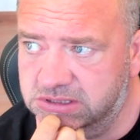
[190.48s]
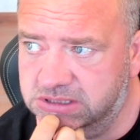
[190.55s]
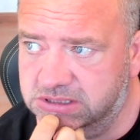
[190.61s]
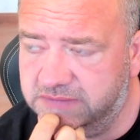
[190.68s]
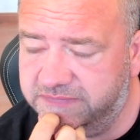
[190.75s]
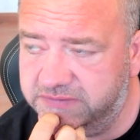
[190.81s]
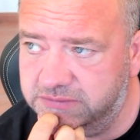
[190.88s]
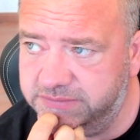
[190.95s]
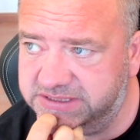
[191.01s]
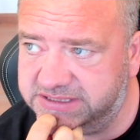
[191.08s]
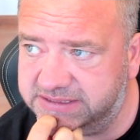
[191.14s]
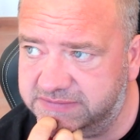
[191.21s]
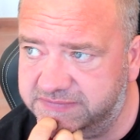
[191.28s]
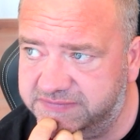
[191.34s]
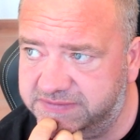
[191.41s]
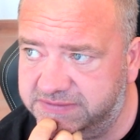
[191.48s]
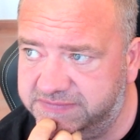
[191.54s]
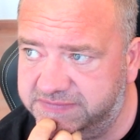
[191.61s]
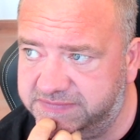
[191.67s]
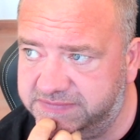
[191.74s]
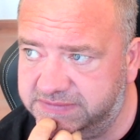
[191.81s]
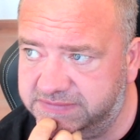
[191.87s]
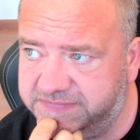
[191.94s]
Throw yourself
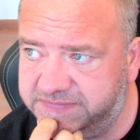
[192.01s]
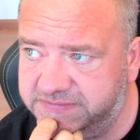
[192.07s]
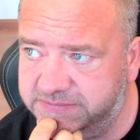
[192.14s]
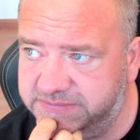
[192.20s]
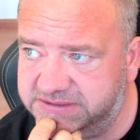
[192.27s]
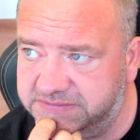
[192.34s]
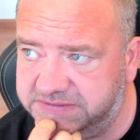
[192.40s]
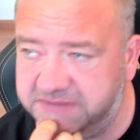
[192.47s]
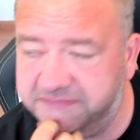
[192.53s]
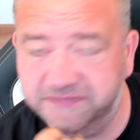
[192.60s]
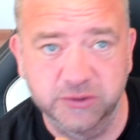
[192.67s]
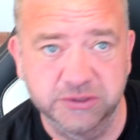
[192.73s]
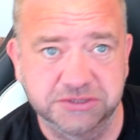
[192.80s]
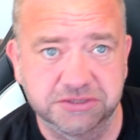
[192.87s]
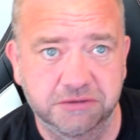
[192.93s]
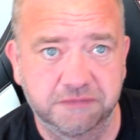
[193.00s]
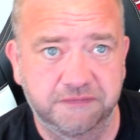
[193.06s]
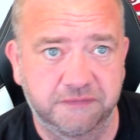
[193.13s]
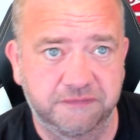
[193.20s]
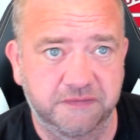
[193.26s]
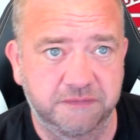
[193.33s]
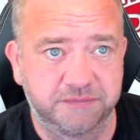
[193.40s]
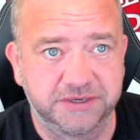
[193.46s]
off a
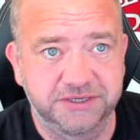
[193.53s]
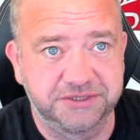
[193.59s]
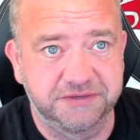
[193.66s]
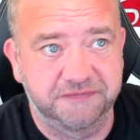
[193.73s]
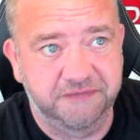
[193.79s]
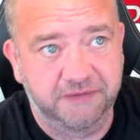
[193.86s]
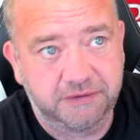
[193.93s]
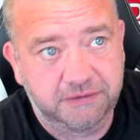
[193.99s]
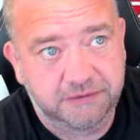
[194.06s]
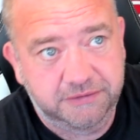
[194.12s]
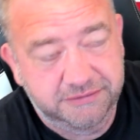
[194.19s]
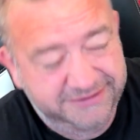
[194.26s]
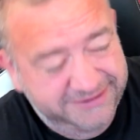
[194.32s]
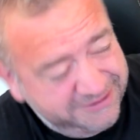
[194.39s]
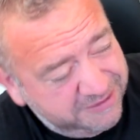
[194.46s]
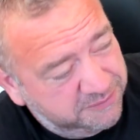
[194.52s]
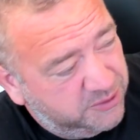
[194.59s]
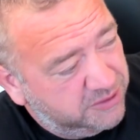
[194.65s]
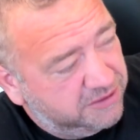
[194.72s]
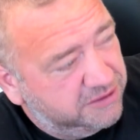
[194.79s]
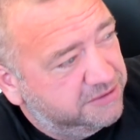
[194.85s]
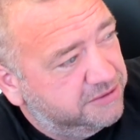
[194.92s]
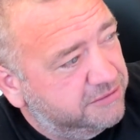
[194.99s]
bridge, you fat cunt. No, I'm not
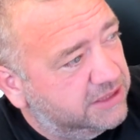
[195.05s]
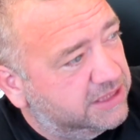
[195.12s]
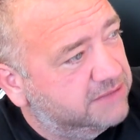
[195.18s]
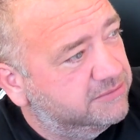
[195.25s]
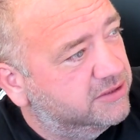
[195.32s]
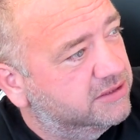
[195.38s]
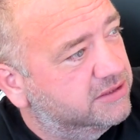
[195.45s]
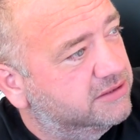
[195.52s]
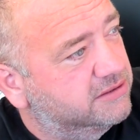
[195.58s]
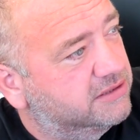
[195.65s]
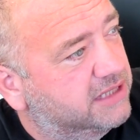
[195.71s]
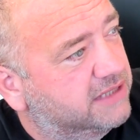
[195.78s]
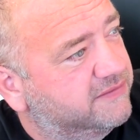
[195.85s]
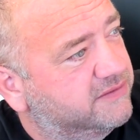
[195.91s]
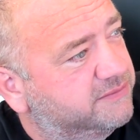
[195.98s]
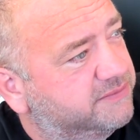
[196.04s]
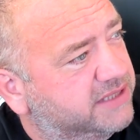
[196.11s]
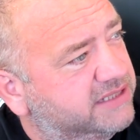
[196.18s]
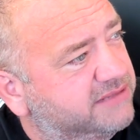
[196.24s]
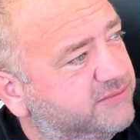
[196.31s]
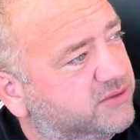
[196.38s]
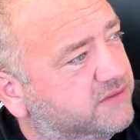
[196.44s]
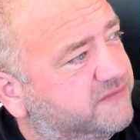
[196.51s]
going to do that. I'm not going to do that. I've got
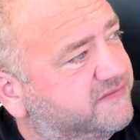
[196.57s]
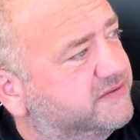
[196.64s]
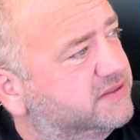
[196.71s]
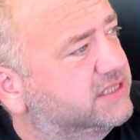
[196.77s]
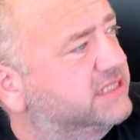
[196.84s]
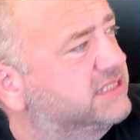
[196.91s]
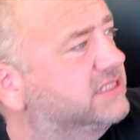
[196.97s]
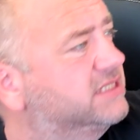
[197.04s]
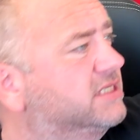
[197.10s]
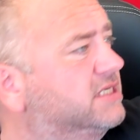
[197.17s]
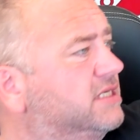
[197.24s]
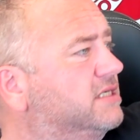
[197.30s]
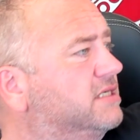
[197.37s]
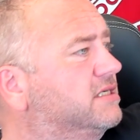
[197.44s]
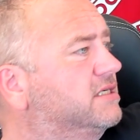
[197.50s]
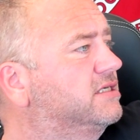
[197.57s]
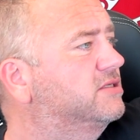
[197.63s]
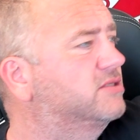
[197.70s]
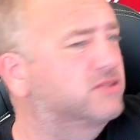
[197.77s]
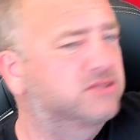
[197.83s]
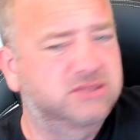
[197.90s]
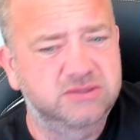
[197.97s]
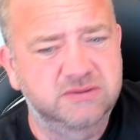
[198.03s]
plenty more fucking,
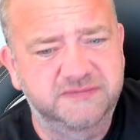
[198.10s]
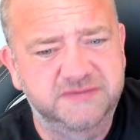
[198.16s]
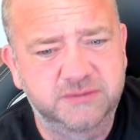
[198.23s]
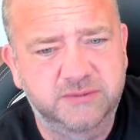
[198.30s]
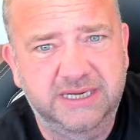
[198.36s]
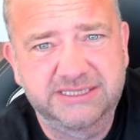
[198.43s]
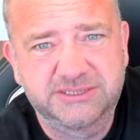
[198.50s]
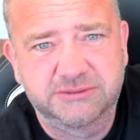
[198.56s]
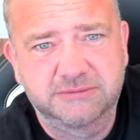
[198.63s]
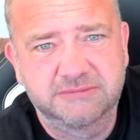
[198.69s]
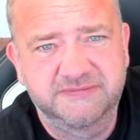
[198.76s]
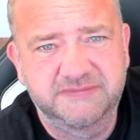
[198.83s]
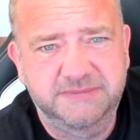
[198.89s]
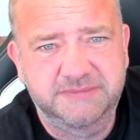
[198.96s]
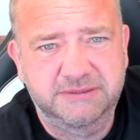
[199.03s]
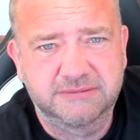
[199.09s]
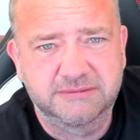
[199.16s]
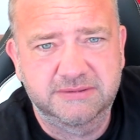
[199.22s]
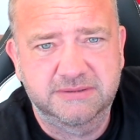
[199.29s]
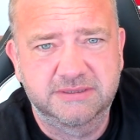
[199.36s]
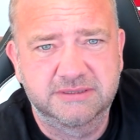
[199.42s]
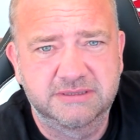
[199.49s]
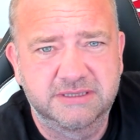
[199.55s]
stuff to wind you up with
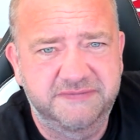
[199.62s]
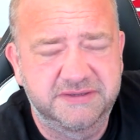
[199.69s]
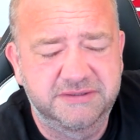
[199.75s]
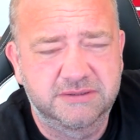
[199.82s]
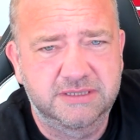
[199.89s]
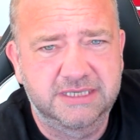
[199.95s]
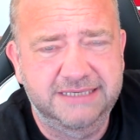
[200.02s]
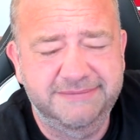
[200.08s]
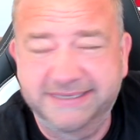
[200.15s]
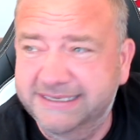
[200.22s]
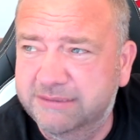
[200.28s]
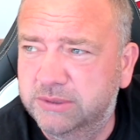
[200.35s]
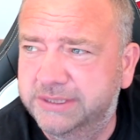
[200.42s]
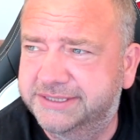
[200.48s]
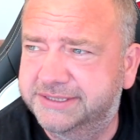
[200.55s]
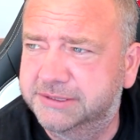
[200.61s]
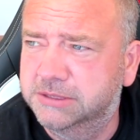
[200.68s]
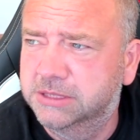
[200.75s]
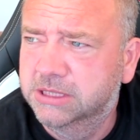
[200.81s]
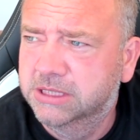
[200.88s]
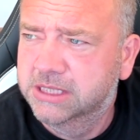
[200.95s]
about if you don't like me. Now, listen.